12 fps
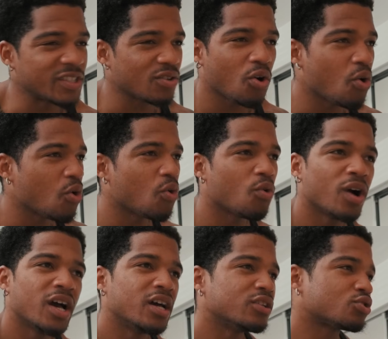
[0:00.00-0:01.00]
This
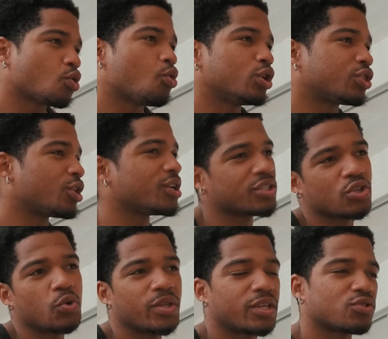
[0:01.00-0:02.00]
whole scoring
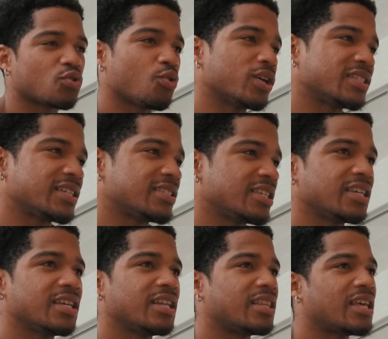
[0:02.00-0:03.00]
32 and then scoring
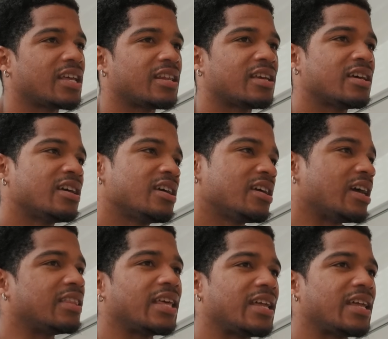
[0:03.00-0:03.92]
16 and then and